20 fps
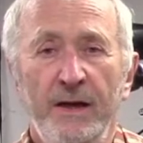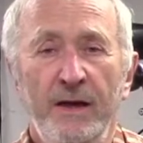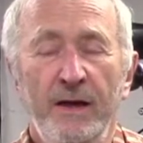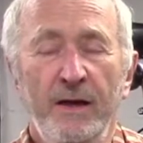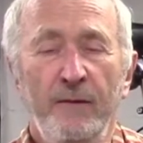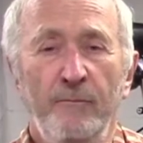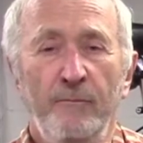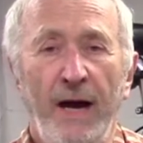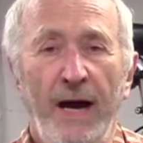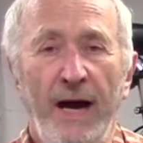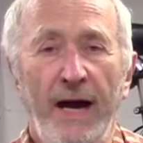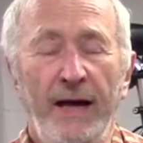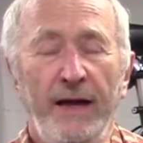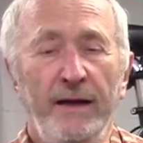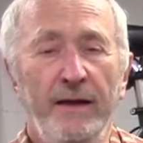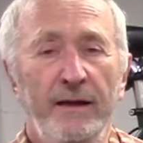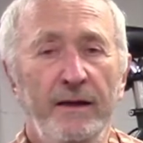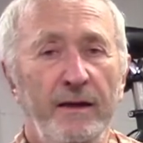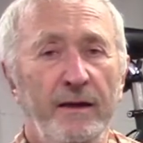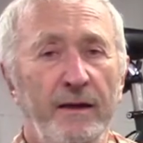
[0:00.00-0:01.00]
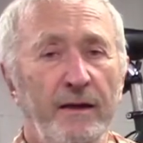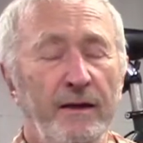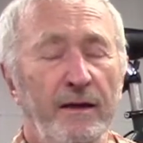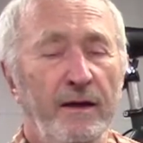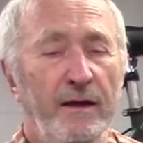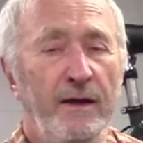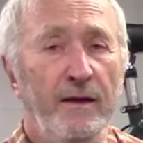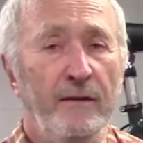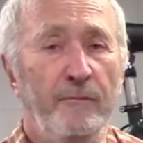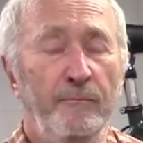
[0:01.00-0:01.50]
My
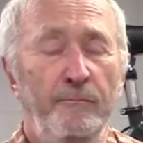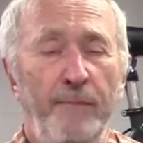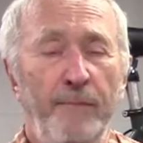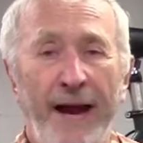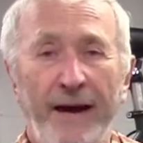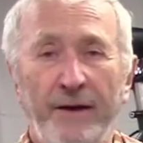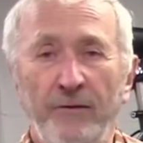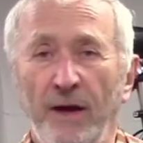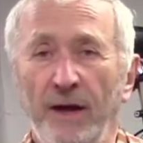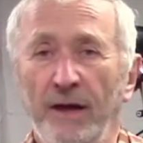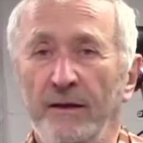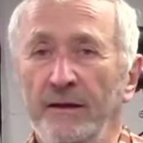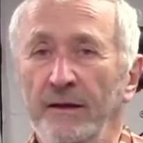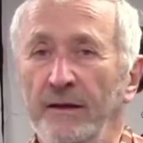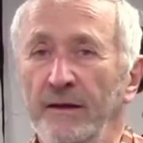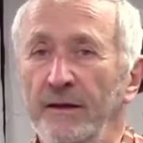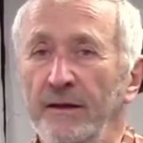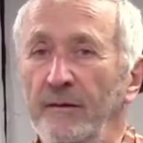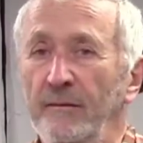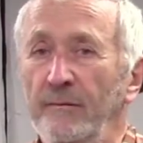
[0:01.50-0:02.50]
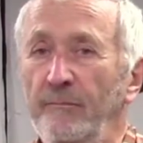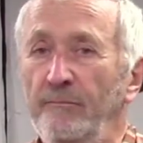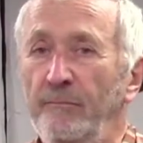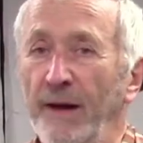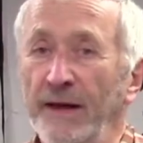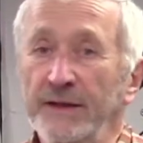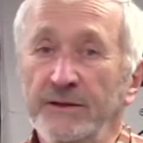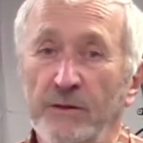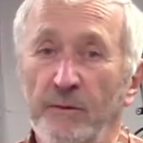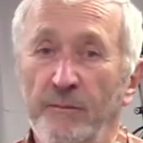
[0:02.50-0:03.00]
background in
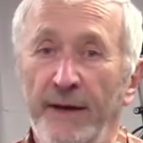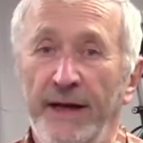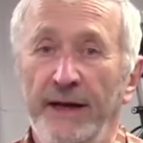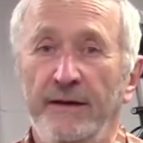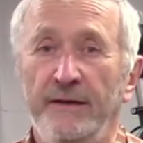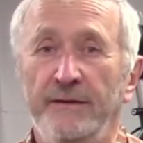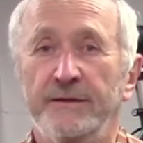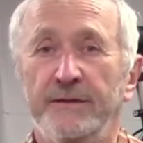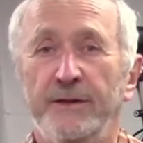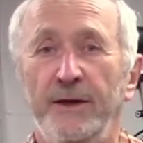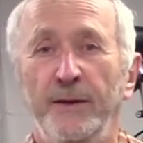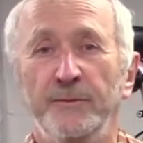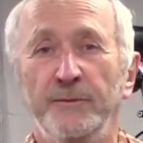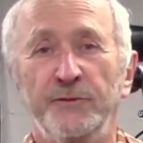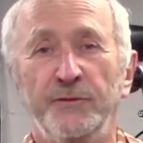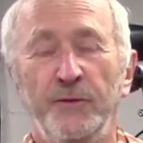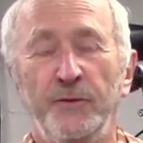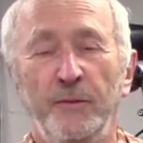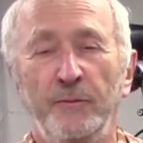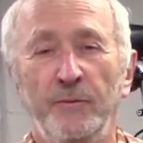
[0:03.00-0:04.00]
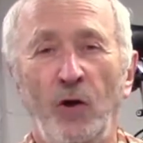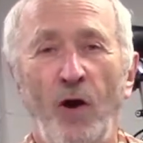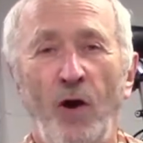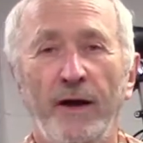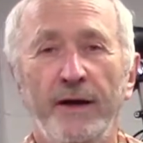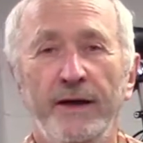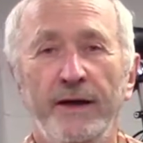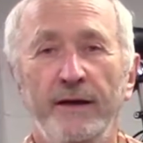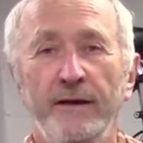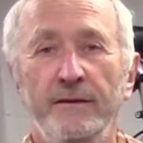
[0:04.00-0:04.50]
bicycle maintenance comes from
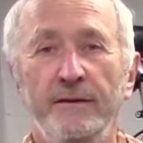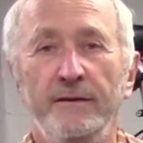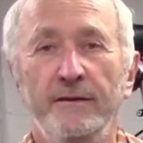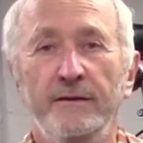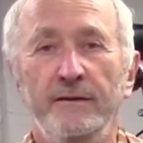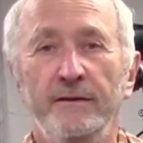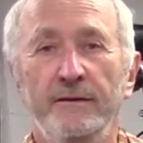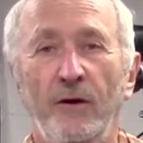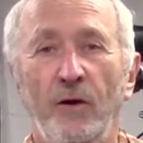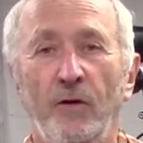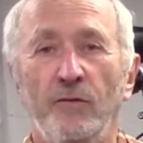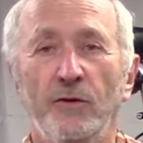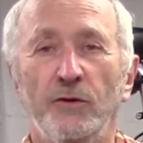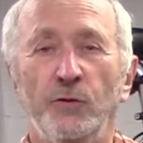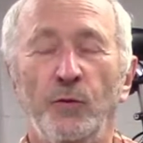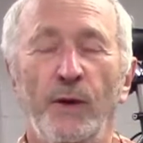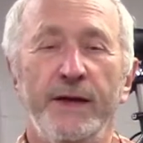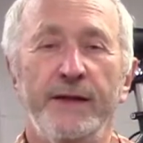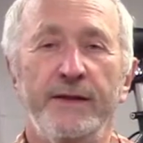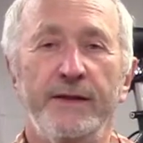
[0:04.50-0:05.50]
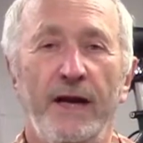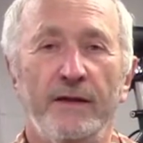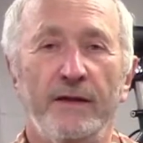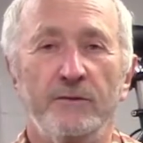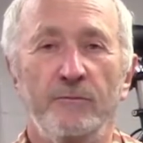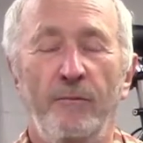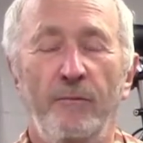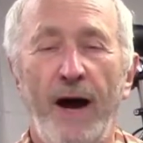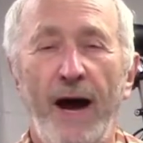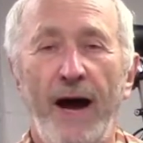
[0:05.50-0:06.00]
logging over
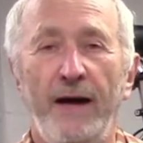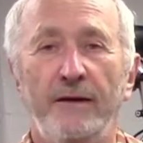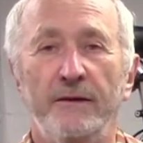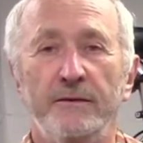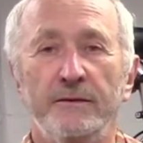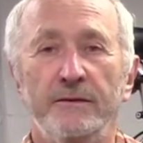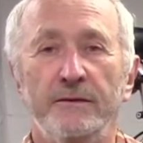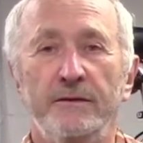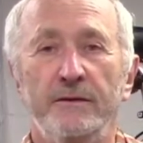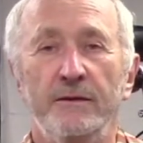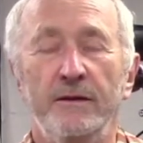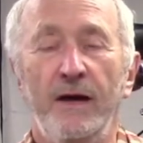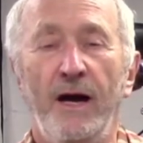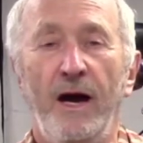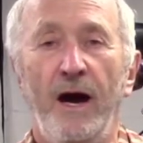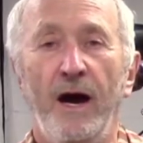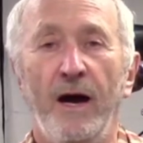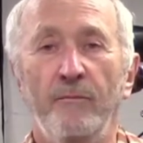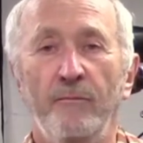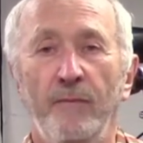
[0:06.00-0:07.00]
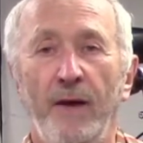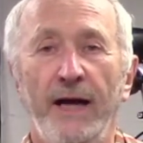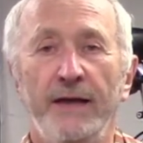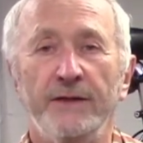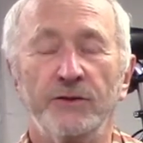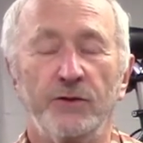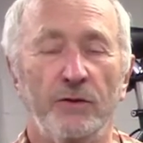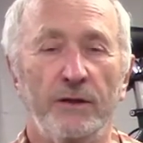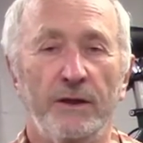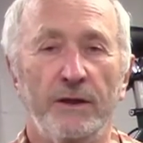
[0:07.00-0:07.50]
20,000 miles on my
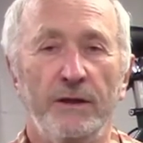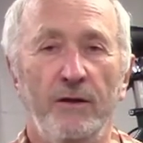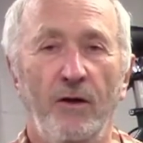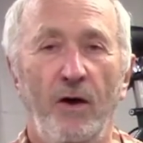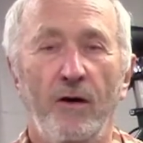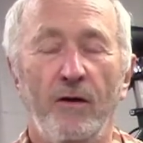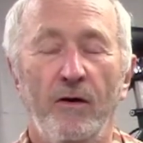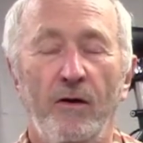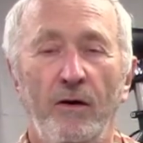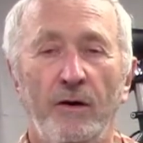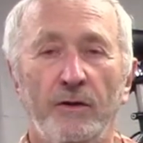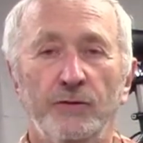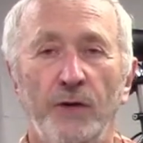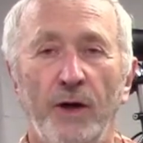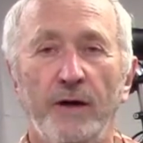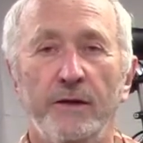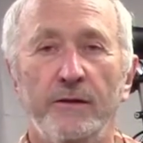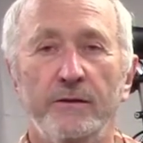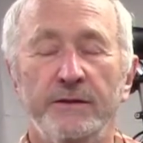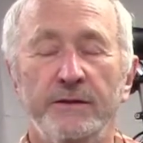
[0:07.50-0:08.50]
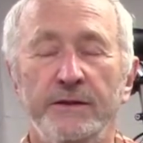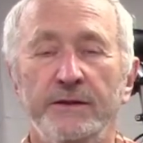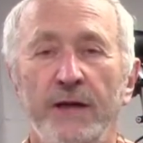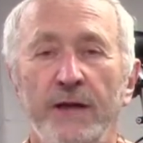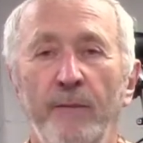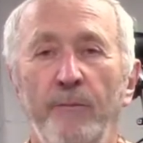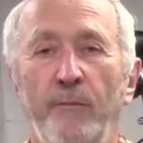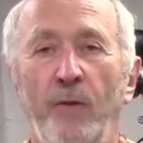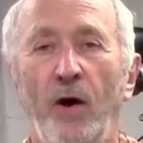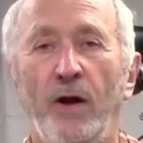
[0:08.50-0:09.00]
Surly long haul trucker since I
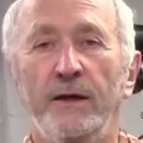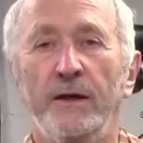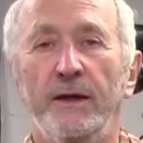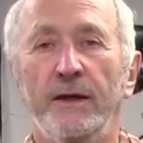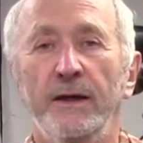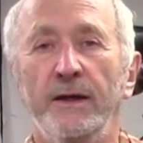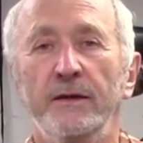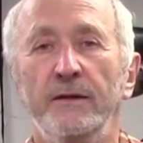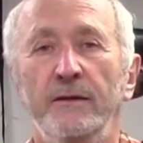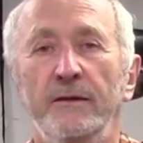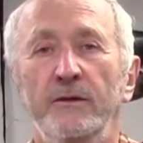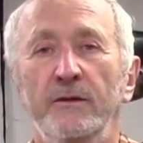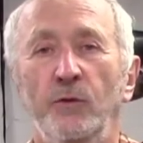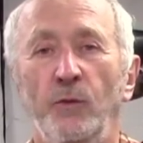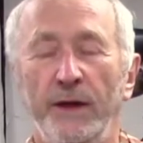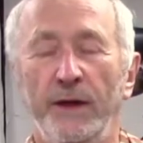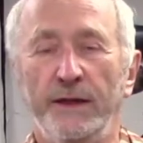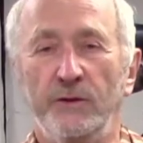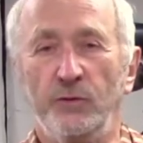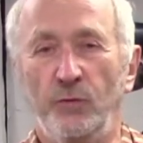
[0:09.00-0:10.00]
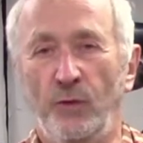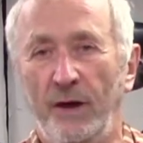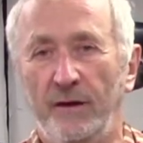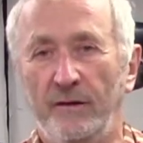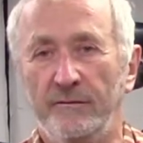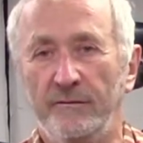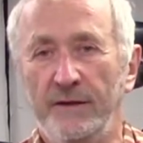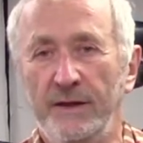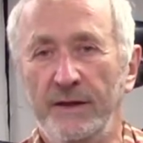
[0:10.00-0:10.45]
bought it in 2012.